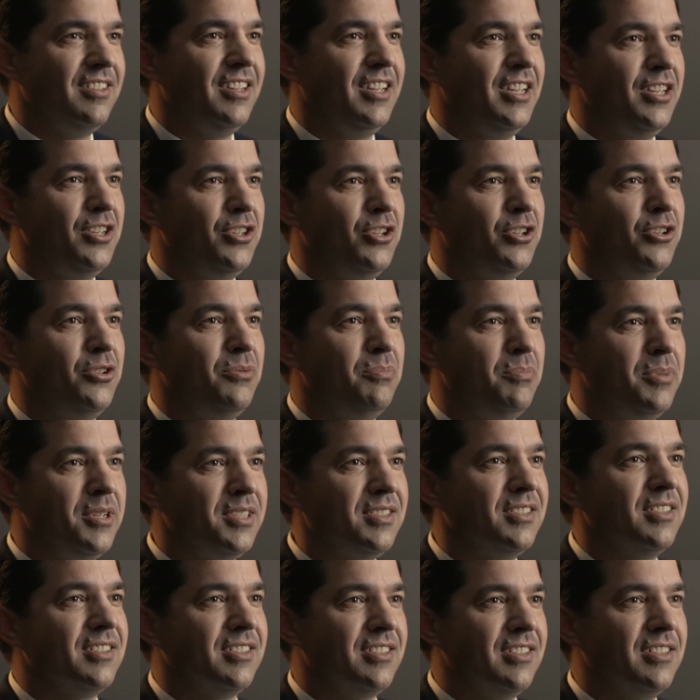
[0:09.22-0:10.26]
in good
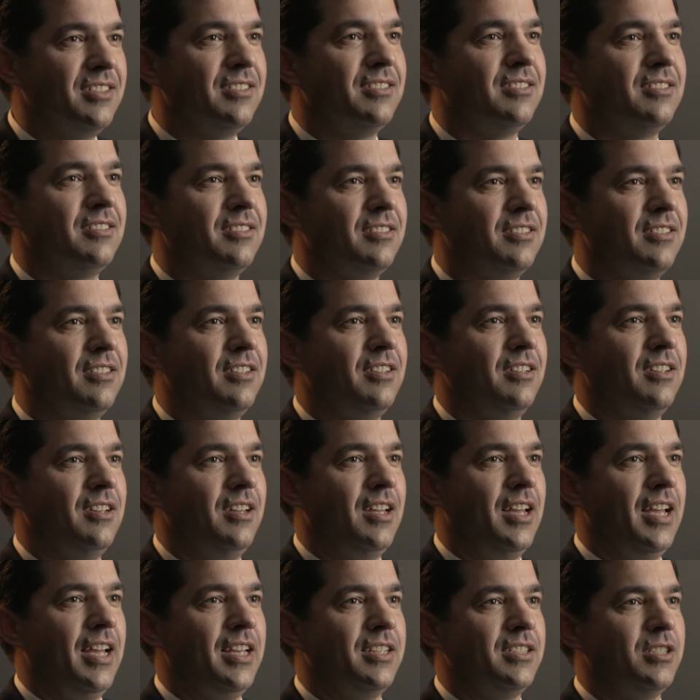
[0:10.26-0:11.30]
businesses,
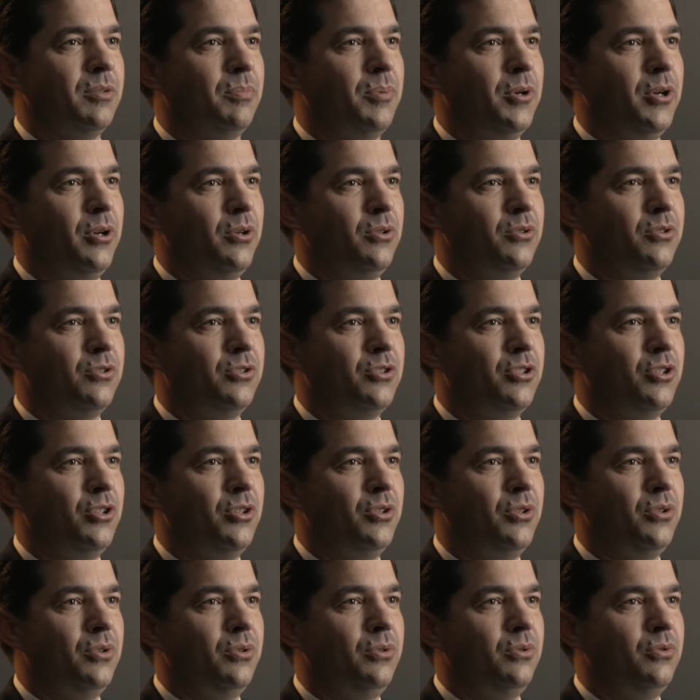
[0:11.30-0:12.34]
as opposed
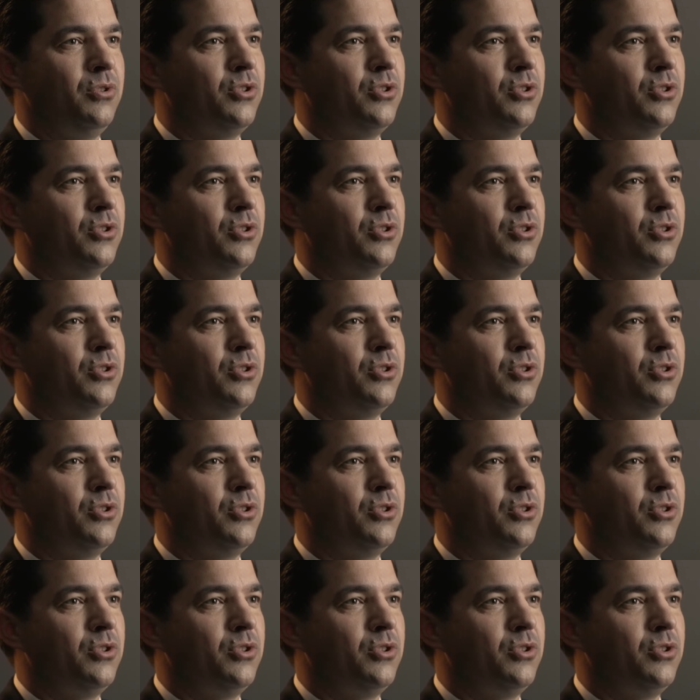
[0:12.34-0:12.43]
to